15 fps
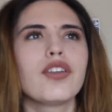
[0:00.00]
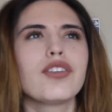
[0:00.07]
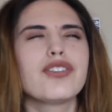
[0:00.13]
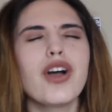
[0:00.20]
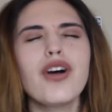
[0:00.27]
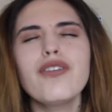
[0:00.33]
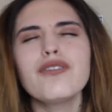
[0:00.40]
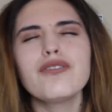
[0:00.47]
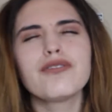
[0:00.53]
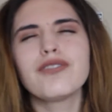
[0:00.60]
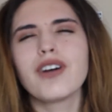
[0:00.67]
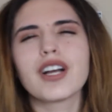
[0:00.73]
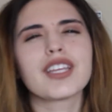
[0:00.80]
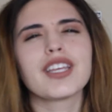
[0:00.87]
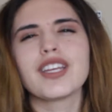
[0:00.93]
Don't
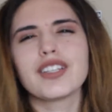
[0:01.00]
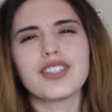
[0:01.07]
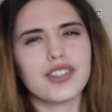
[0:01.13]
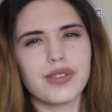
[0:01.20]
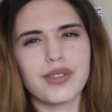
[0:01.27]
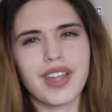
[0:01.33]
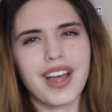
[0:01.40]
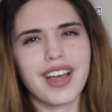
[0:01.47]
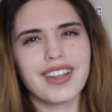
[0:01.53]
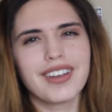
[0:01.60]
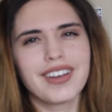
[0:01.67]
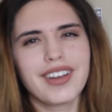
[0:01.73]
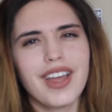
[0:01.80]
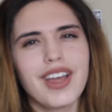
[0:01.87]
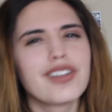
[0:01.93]
fucking do that.
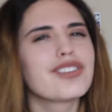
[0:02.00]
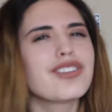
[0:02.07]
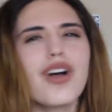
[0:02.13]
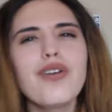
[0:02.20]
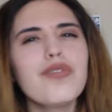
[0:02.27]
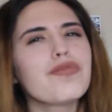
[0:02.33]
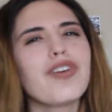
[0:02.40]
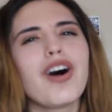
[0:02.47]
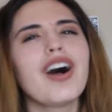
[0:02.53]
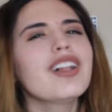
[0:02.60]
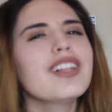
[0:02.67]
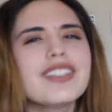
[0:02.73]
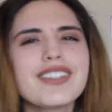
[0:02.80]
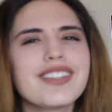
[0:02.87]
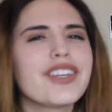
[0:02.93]
Don't
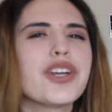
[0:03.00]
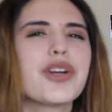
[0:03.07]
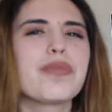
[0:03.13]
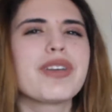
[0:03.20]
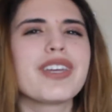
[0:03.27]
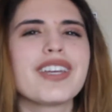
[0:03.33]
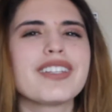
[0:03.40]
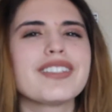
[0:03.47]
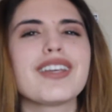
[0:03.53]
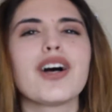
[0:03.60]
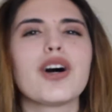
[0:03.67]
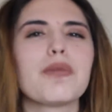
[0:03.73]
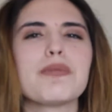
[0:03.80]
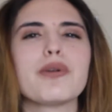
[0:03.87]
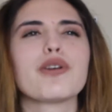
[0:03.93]
volunteer me to
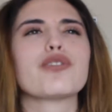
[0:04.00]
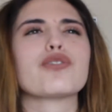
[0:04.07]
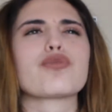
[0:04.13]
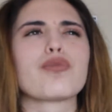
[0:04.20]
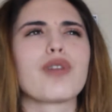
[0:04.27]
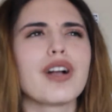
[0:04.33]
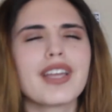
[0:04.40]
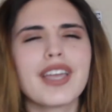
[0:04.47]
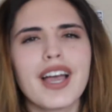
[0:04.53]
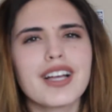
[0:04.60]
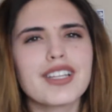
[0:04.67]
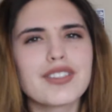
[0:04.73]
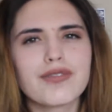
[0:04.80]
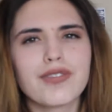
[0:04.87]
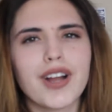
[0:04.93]
help your drunk
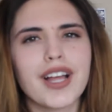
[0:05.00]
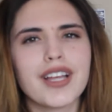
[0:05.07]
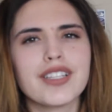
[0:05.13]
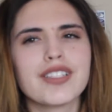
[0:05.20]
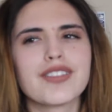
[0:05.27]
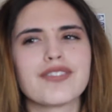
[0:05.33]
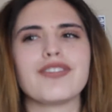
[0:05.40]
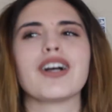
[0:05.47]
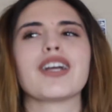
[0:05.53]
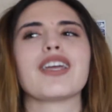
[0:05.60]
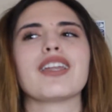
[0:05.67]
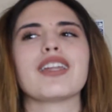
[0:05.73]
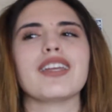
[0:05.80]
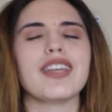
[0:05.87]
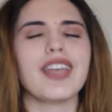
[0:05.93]
ass friends
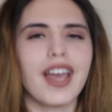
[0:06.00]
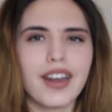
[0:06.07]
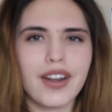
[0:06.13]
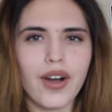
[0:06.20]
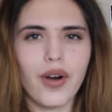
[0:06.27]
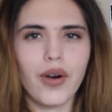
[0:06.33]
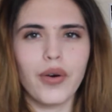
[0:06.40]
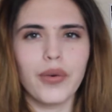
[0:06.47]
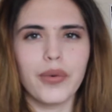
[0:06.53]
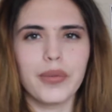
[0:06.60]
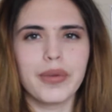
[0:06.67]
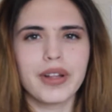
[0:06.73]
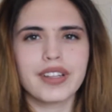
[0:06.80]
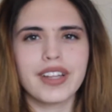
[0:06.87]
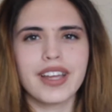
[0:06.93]
fucking get
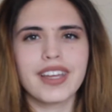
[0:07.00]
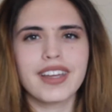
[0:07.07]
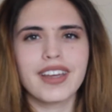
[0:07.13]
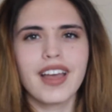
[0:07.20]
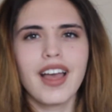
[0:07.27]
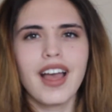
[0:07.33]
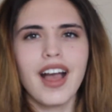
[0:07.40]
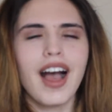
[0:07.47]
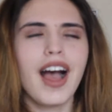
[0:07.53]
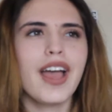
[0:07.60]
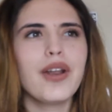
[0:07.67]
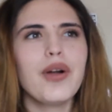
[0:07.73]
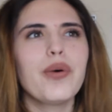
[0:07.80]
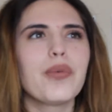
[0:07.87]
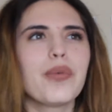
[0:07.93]
home. Like, I
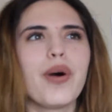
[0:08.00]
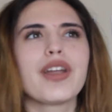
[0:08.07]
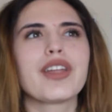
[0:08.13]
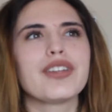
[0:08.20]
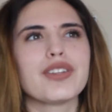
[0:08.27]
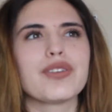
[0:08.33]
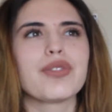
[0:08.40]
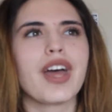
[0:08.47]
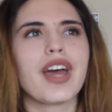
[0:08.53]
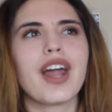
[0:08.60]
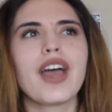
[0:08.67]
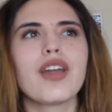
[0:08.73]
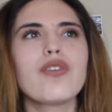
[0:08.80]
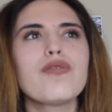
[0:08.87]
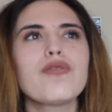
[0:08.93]
don't want to do that.
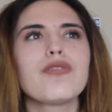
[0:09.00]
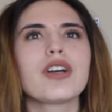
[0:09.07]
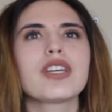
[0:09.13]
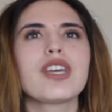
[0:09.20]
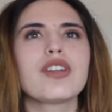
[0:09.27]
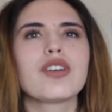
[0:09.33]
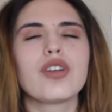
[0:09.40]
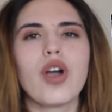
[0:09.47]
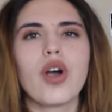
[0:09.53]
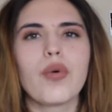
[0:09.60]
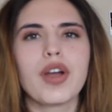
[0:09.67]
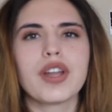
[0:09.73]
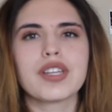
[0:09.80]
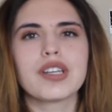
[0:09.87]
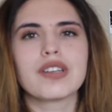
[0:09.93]
I don't fucking know
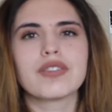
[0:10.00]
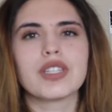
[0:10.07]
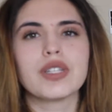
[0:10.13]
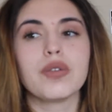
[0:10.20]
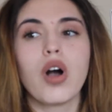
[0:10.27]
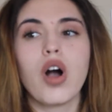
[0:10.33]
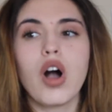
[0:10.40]
any of you.